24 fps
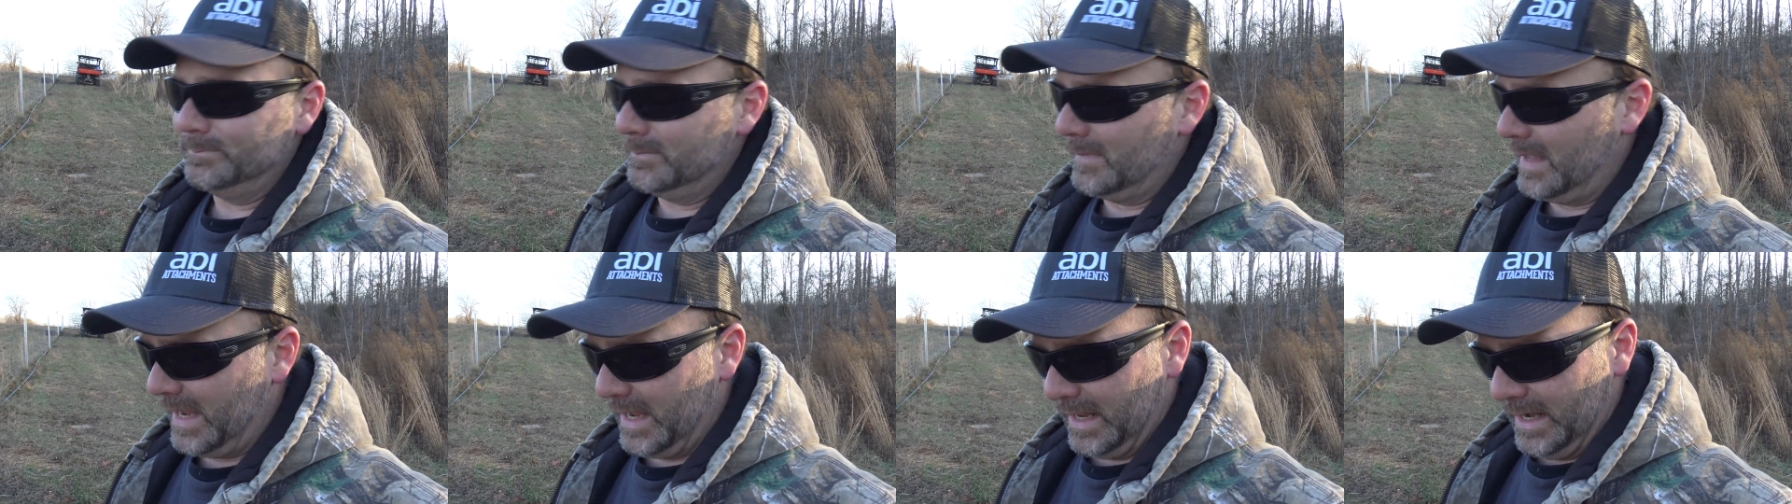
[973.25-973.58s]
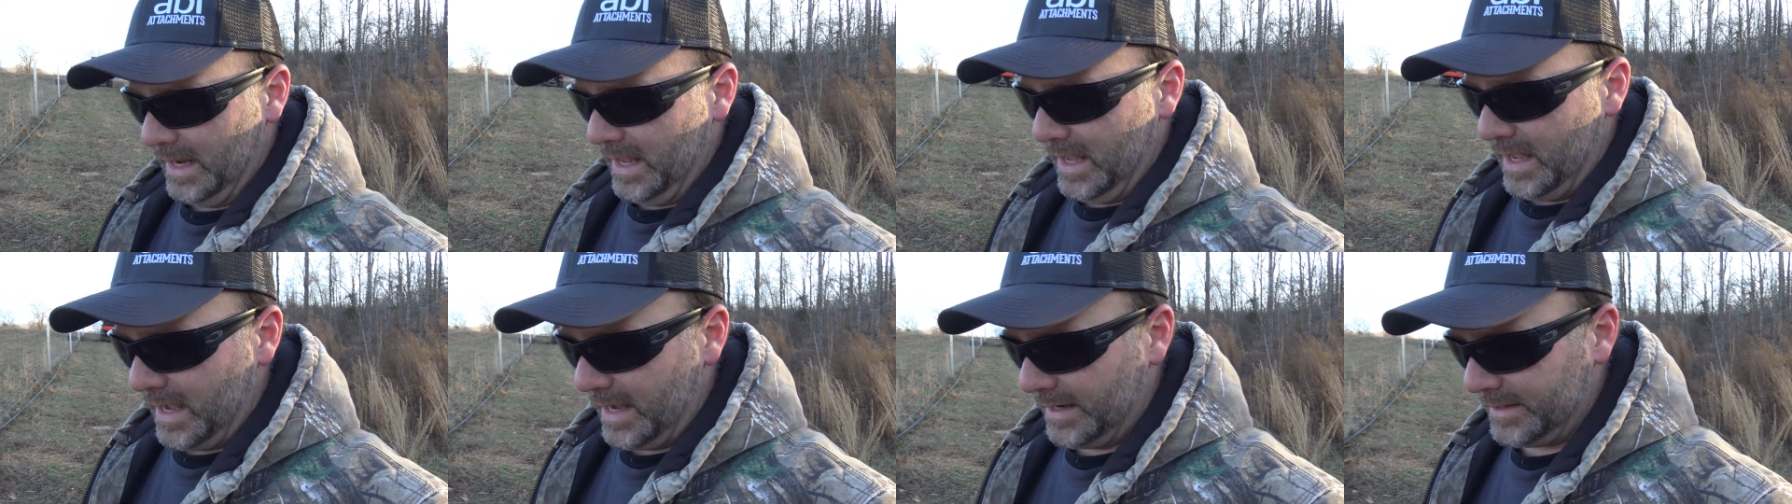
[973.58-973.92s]

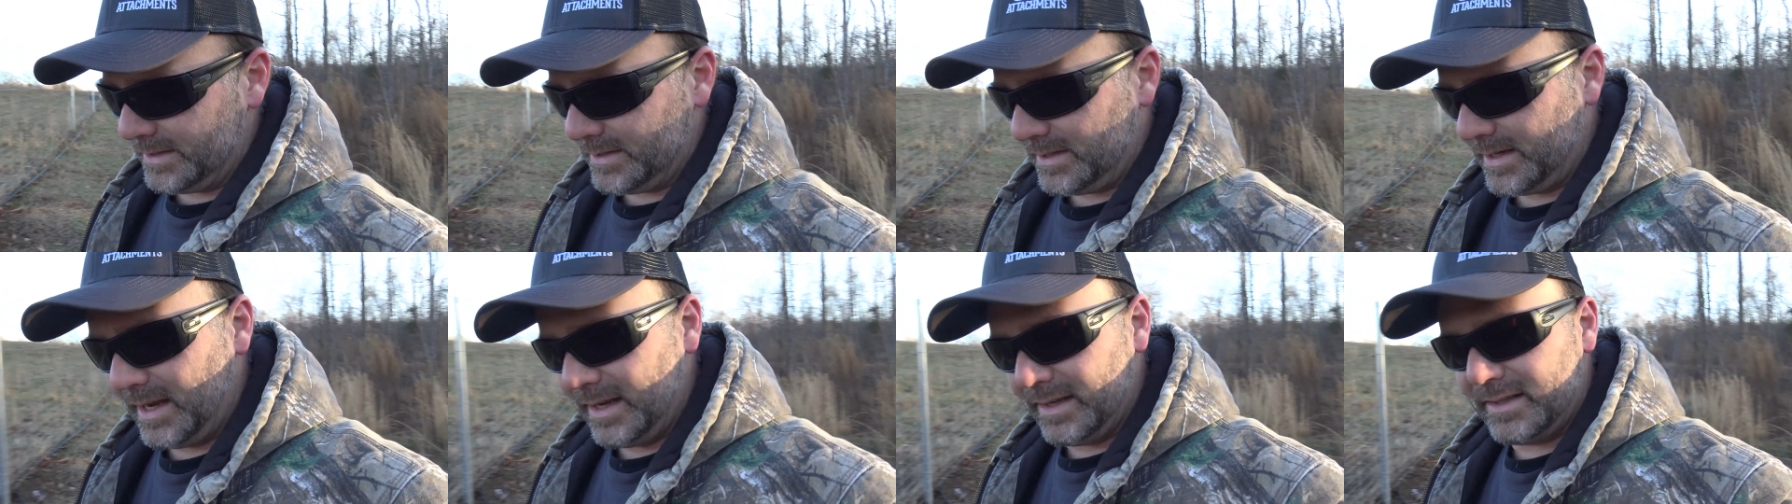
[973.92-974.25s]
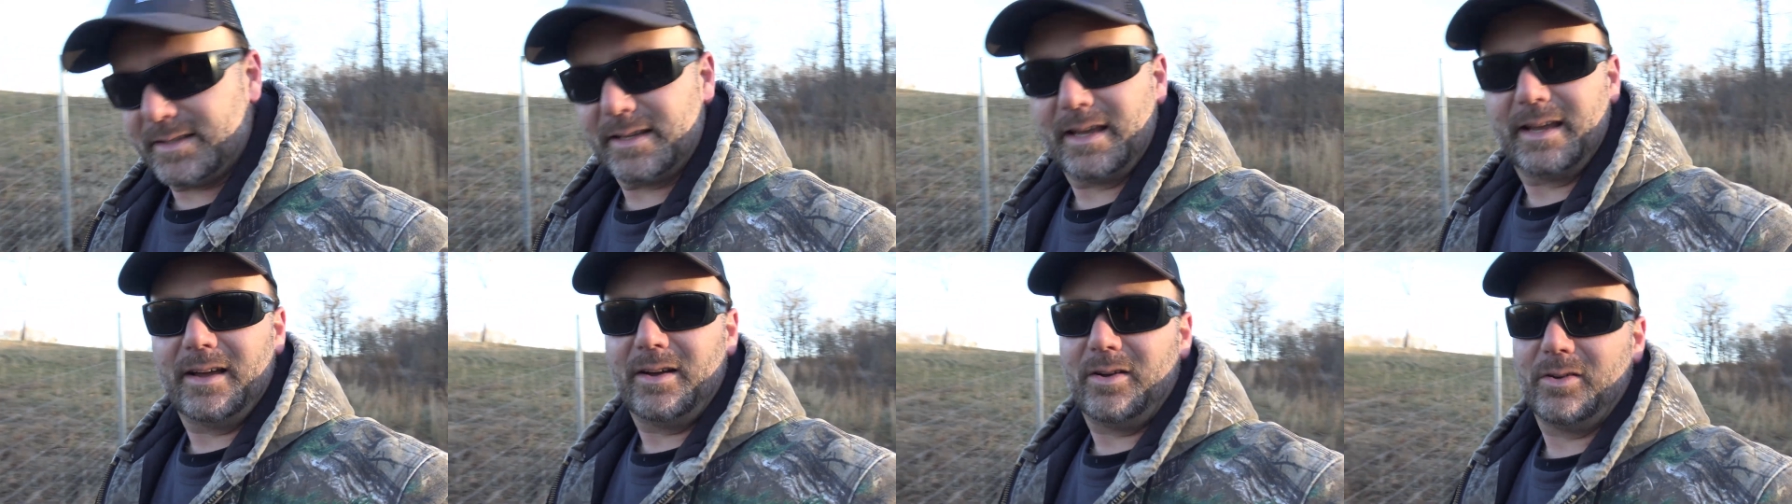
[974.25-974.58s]
Man, I just
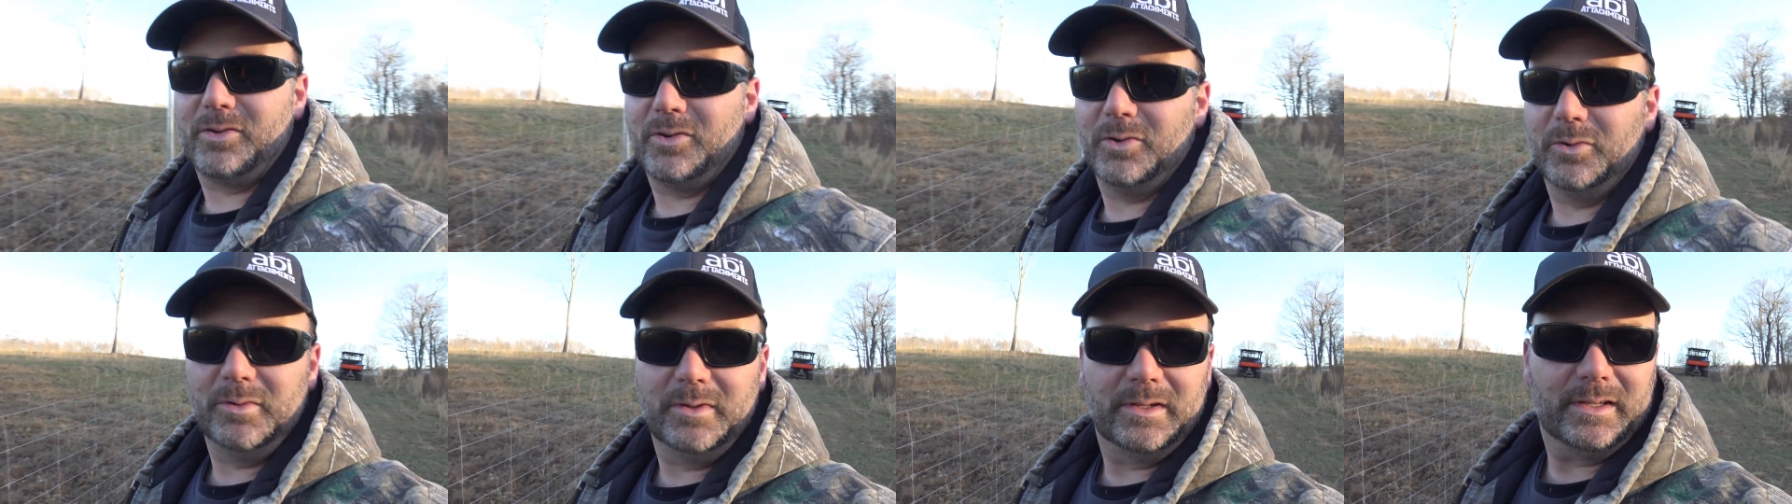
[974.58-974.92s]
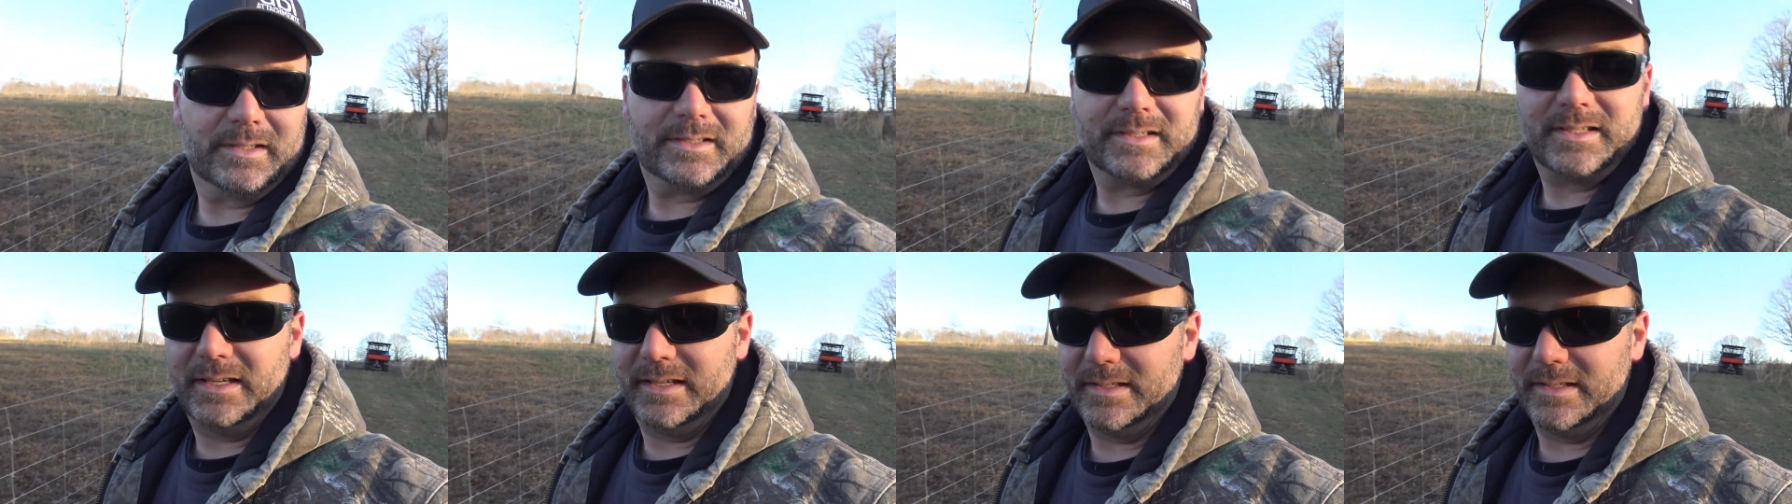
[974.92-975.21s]
can't say how cool this